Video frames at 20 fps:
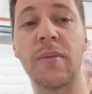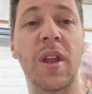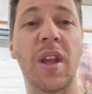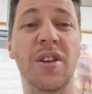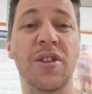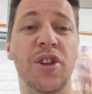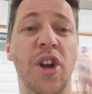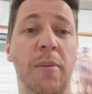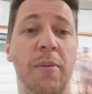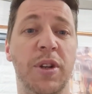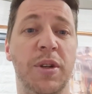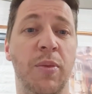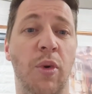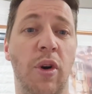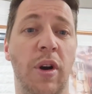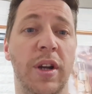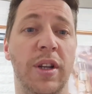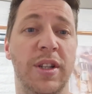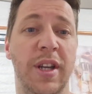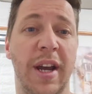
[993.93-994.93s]
There's not much more
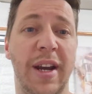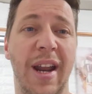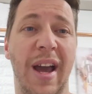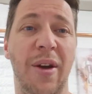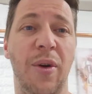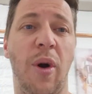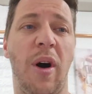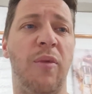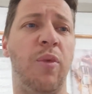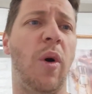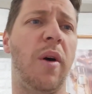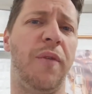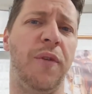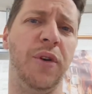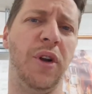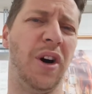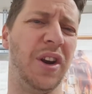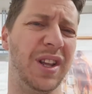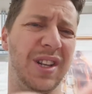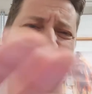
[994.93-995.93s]
I can say now. I've
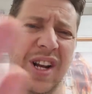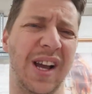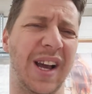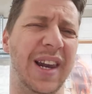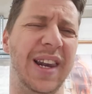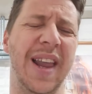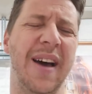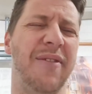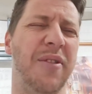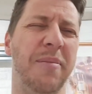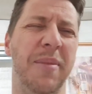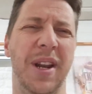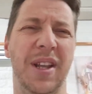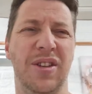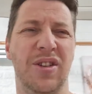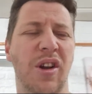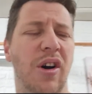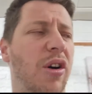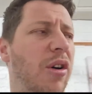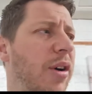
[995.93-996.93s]
waffled on, it's like 11
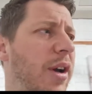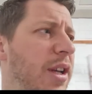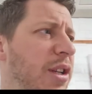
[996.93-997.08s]
minutes long.